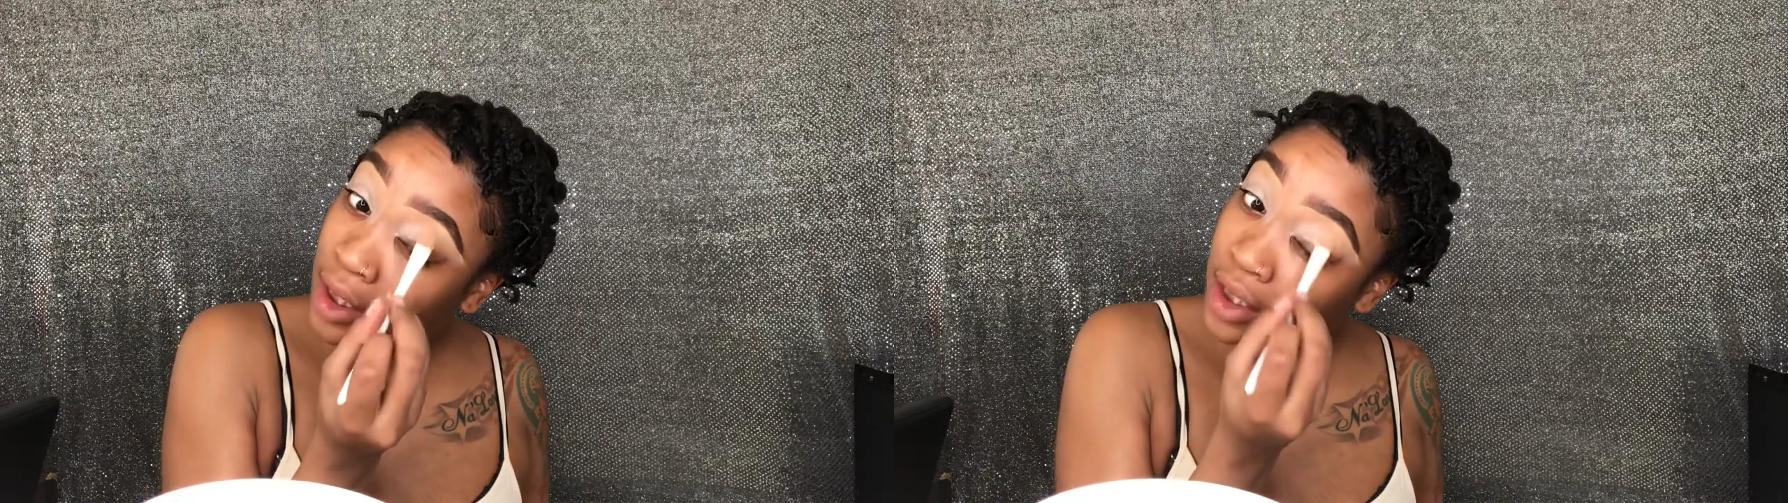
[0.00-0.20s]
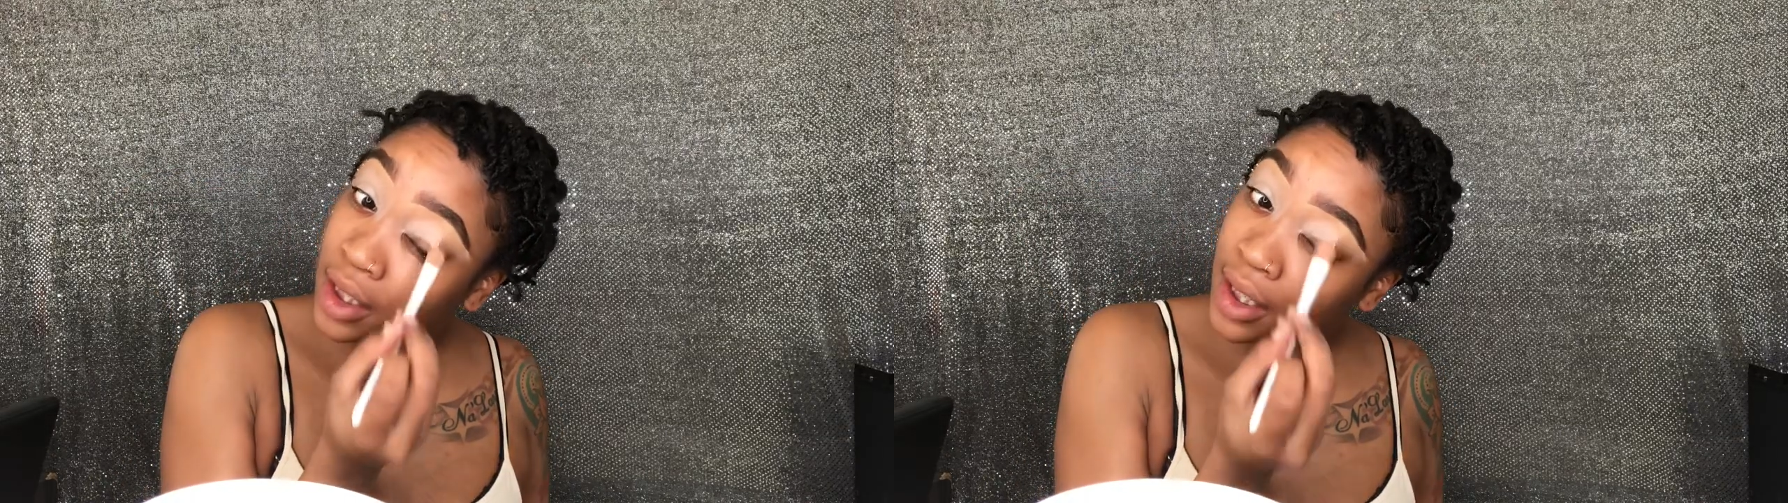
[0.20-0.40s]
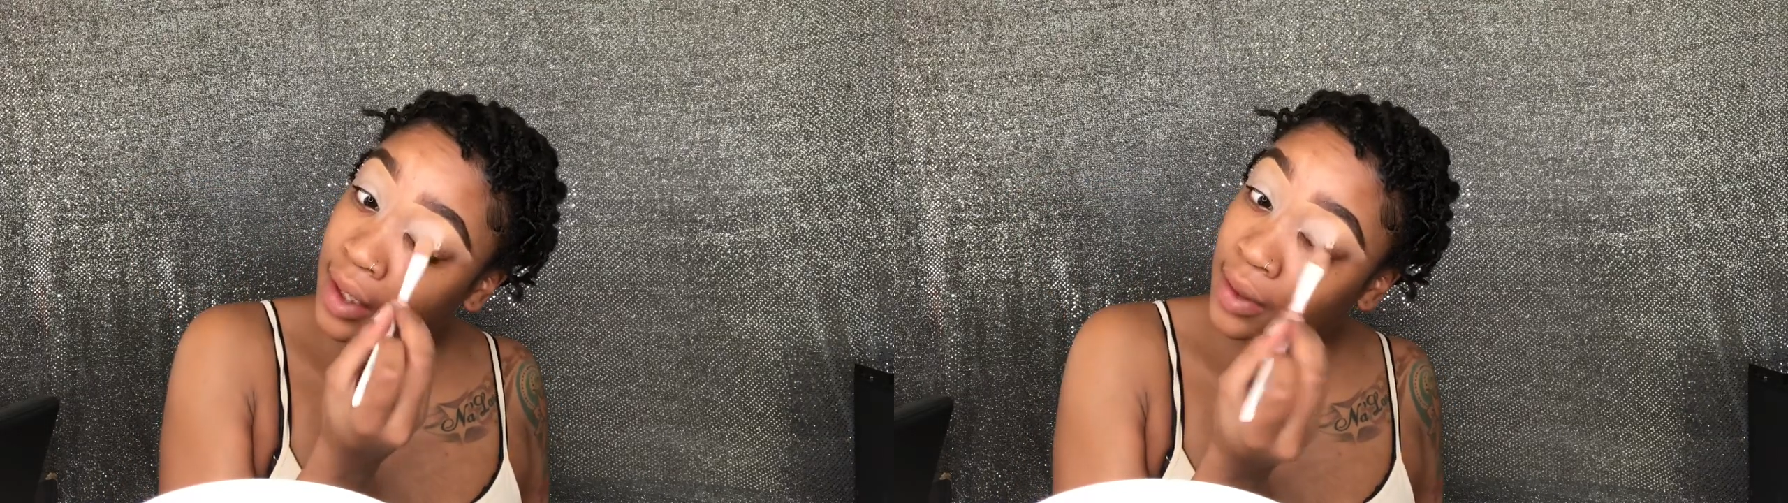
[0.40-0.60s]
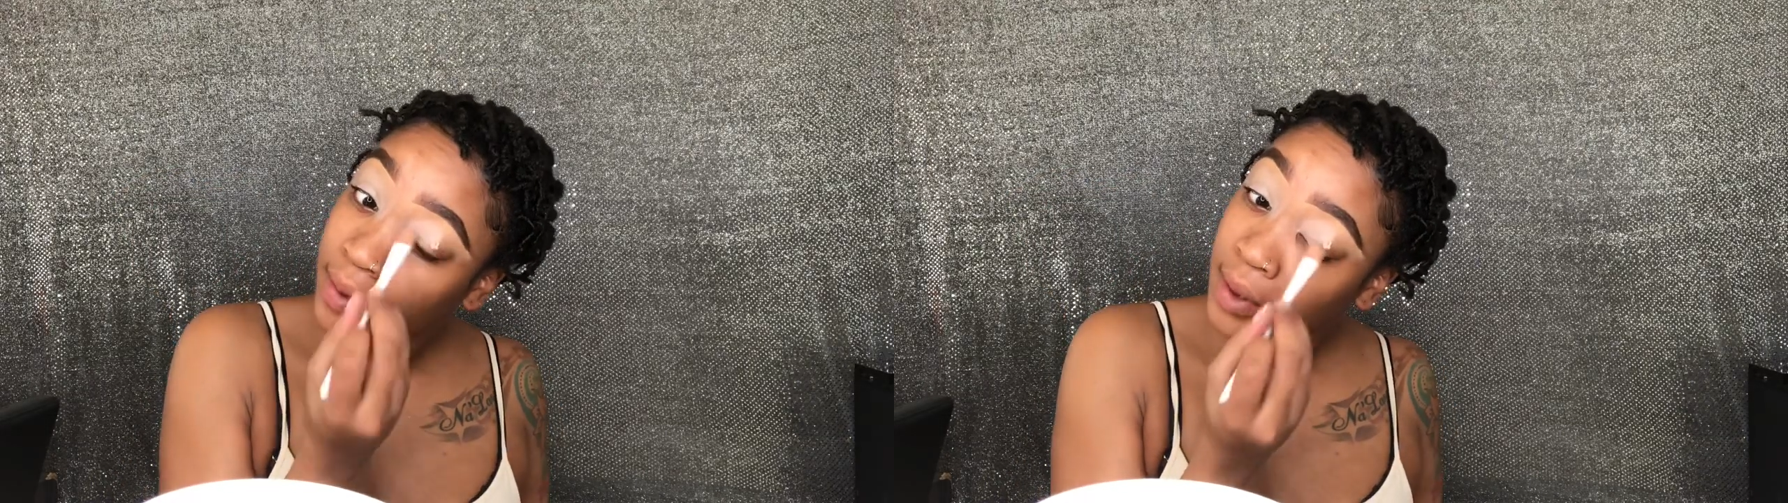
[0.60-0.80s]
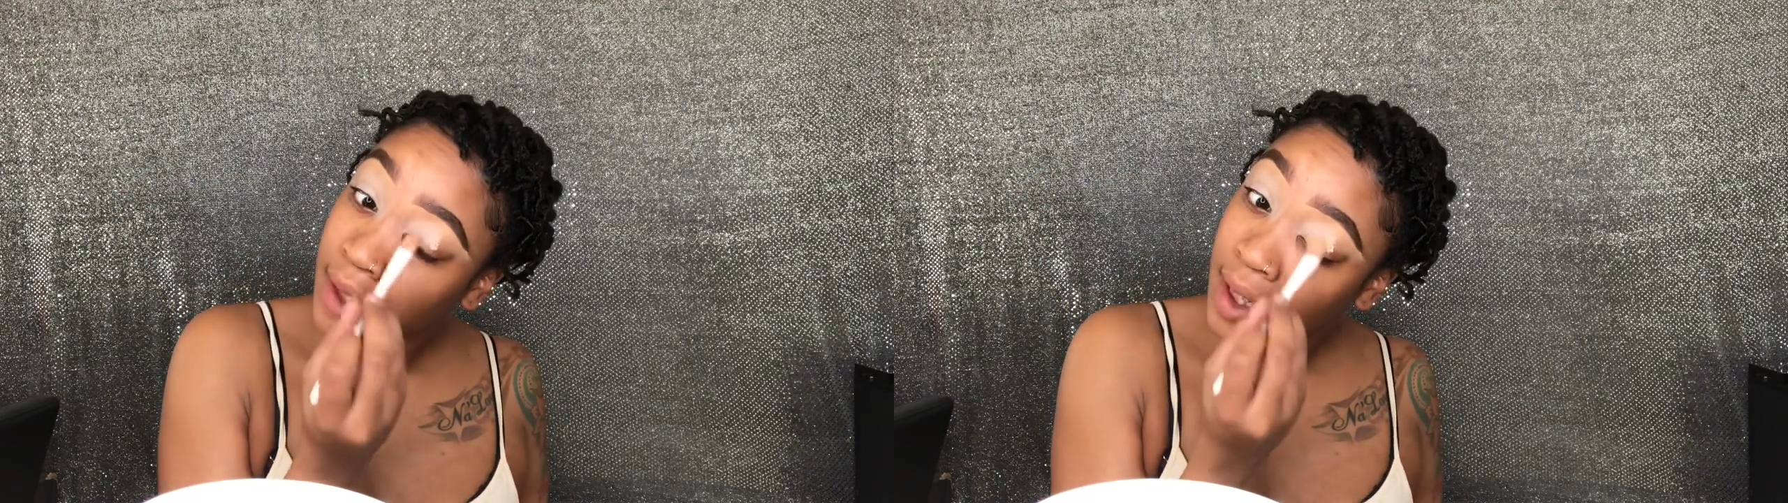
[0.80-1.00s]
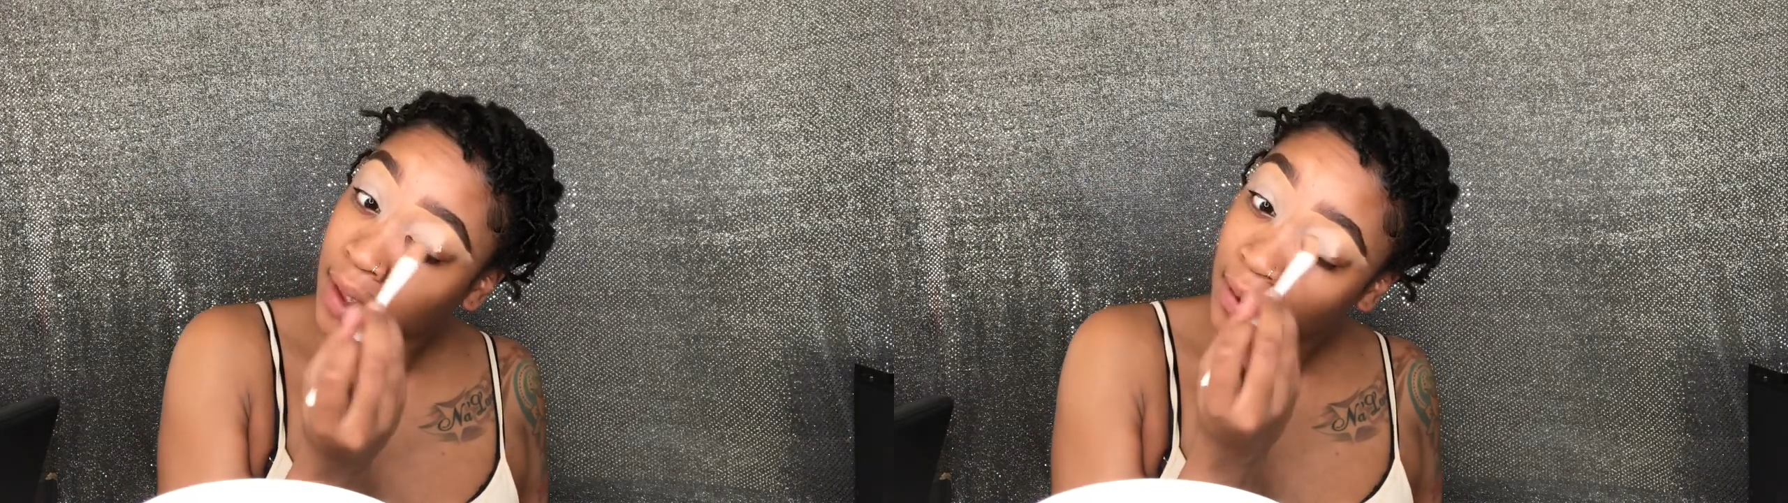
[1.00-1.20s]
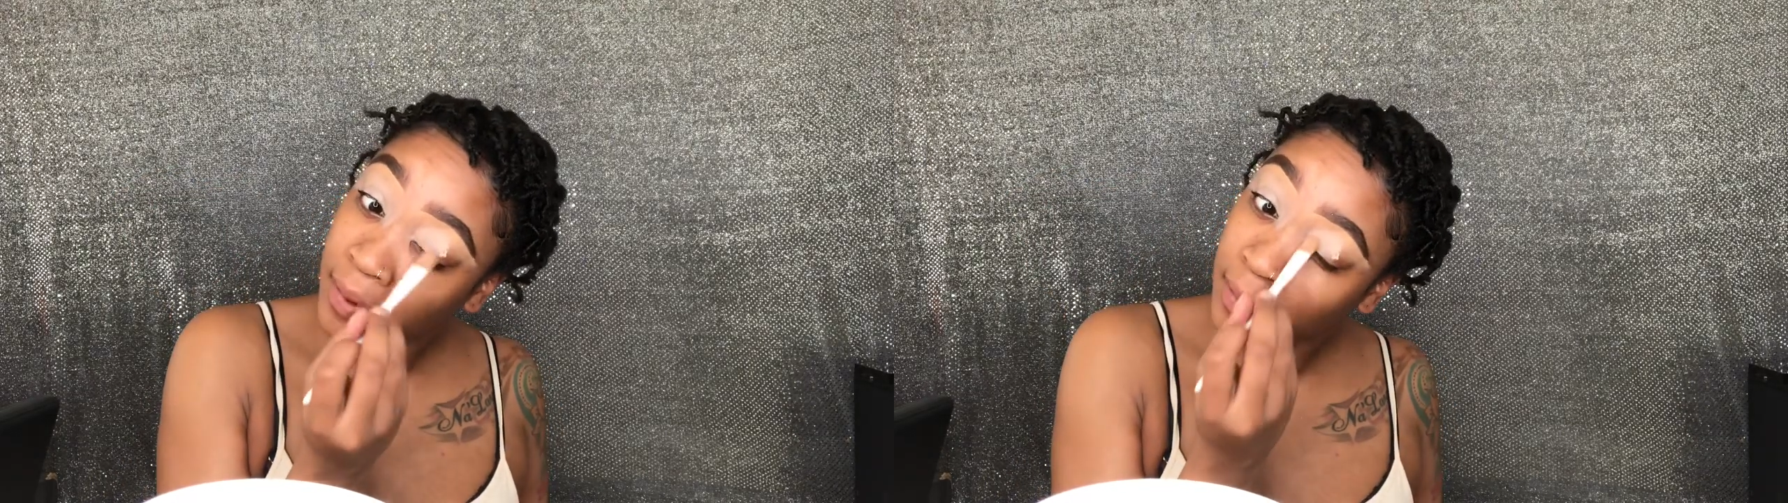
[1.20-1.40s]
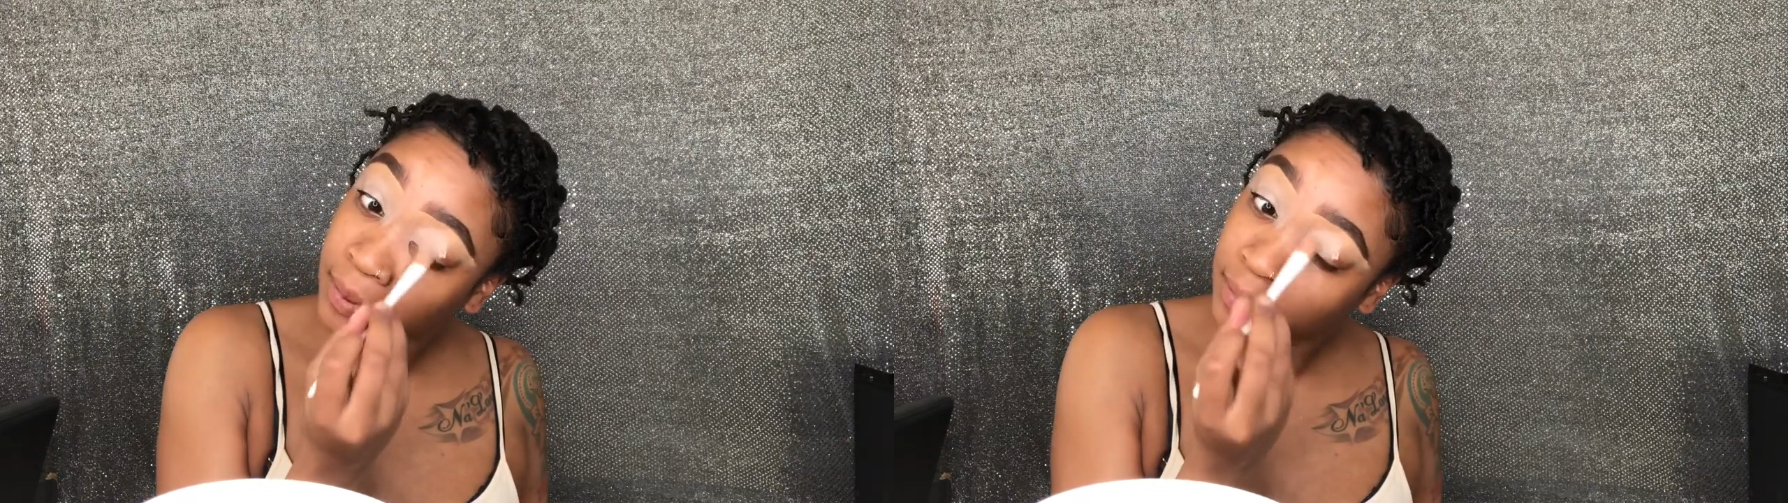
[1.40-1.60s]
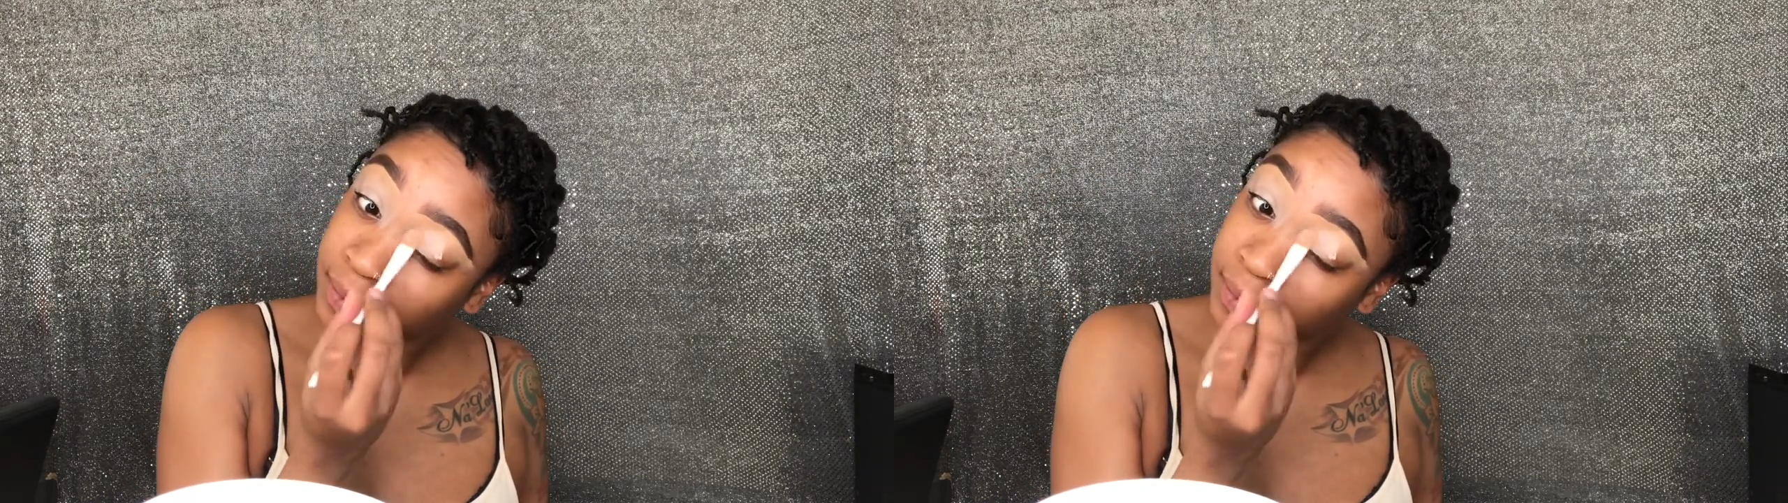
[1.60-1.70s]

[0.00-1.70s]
yell no,